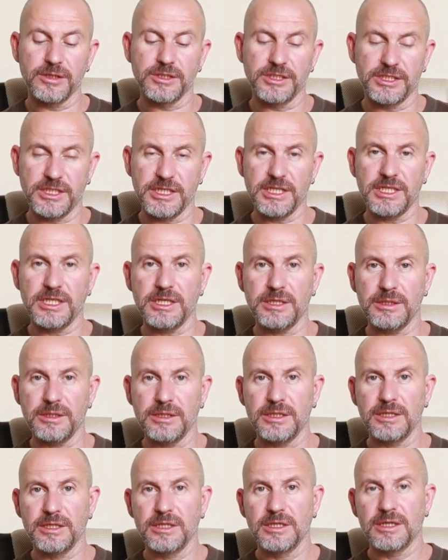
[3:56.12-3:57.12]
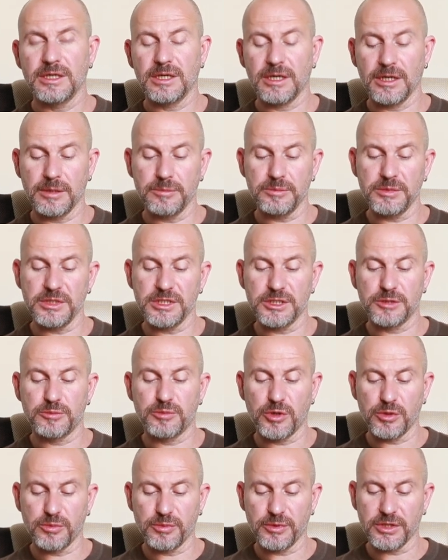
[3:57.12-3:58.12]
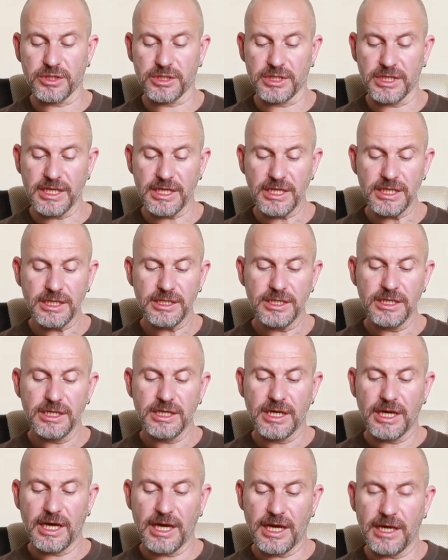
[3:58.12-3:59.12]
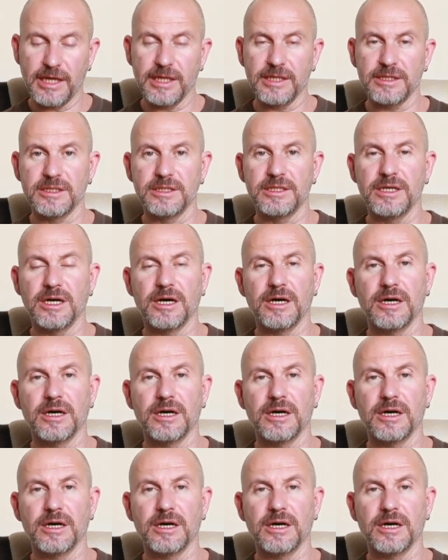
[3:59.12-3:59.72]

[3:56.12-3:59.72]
Zini means purple clay, and